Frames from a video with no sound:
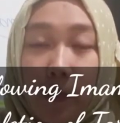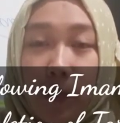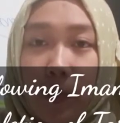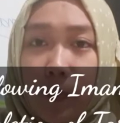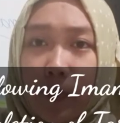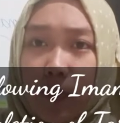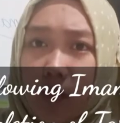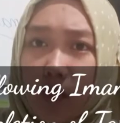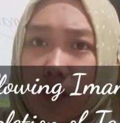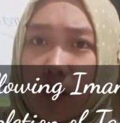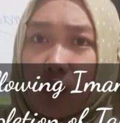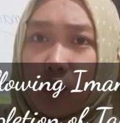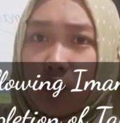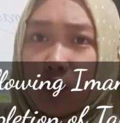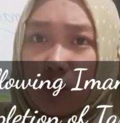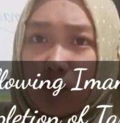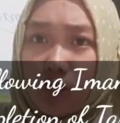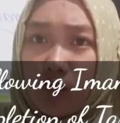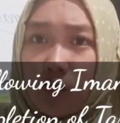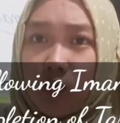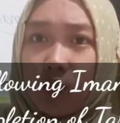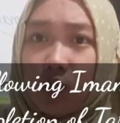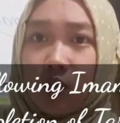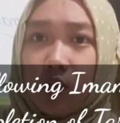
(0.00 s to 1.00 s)
people
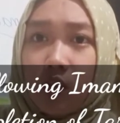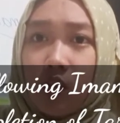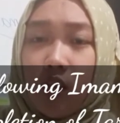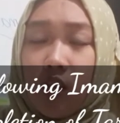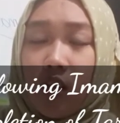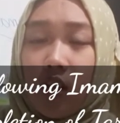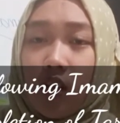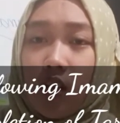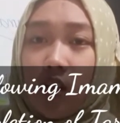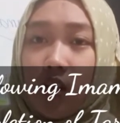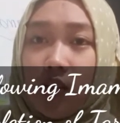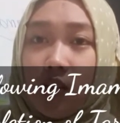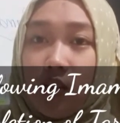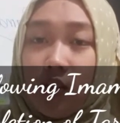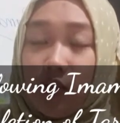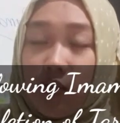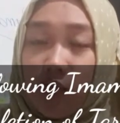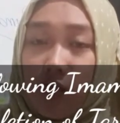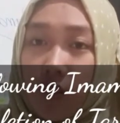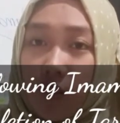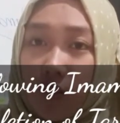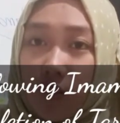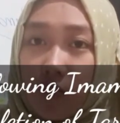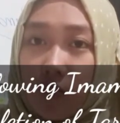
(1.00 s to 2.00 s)
who do
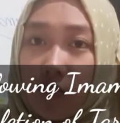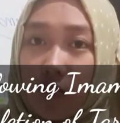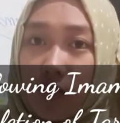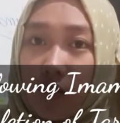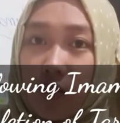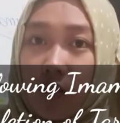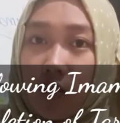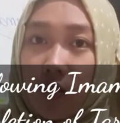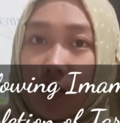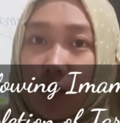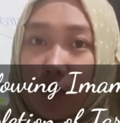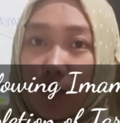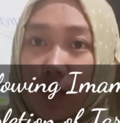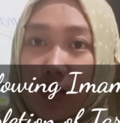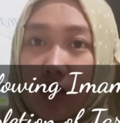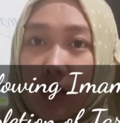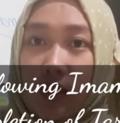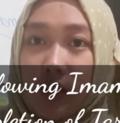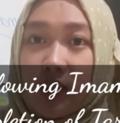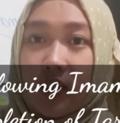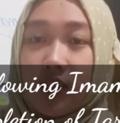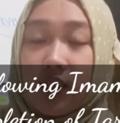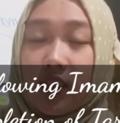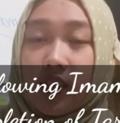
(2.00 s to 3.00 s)
not
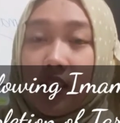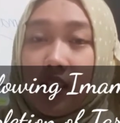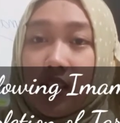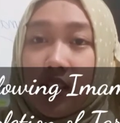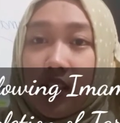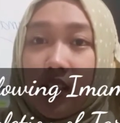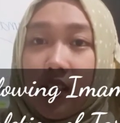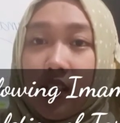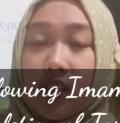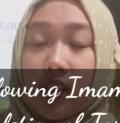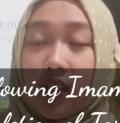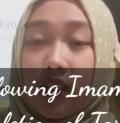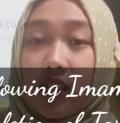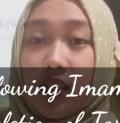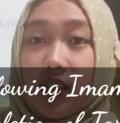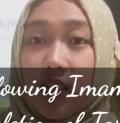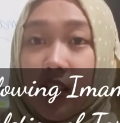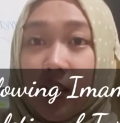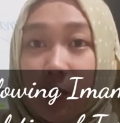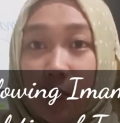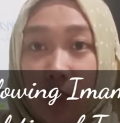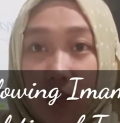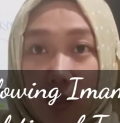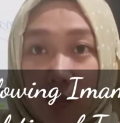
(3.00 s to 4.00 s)
following
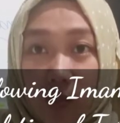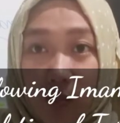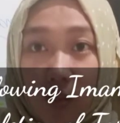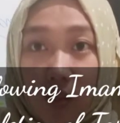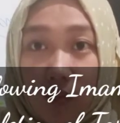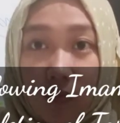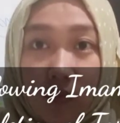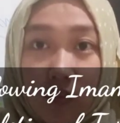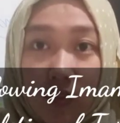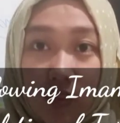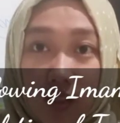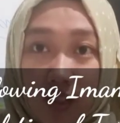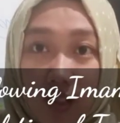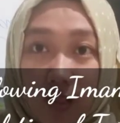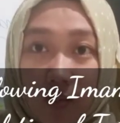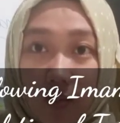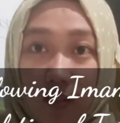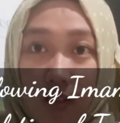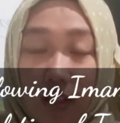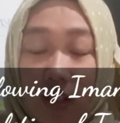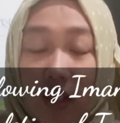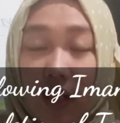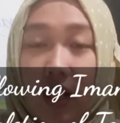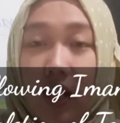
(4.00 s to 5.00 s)
the imam of
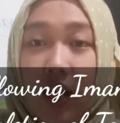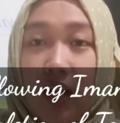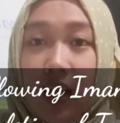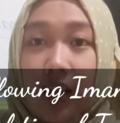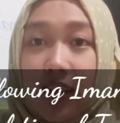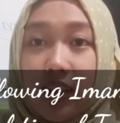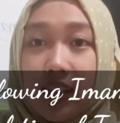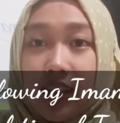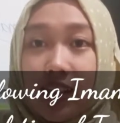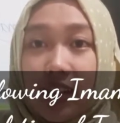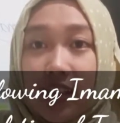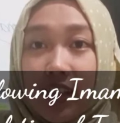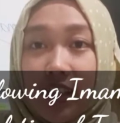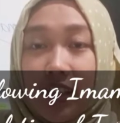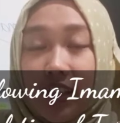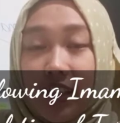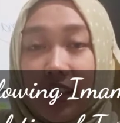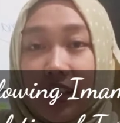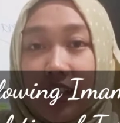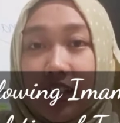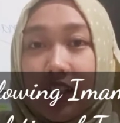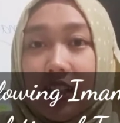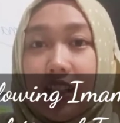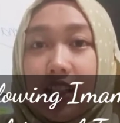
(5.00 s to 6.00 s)
Taraweeh
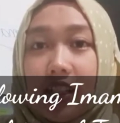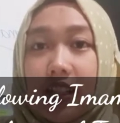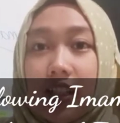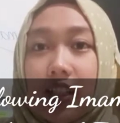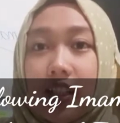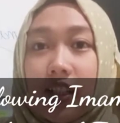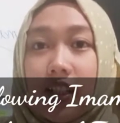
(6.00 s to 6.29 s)
until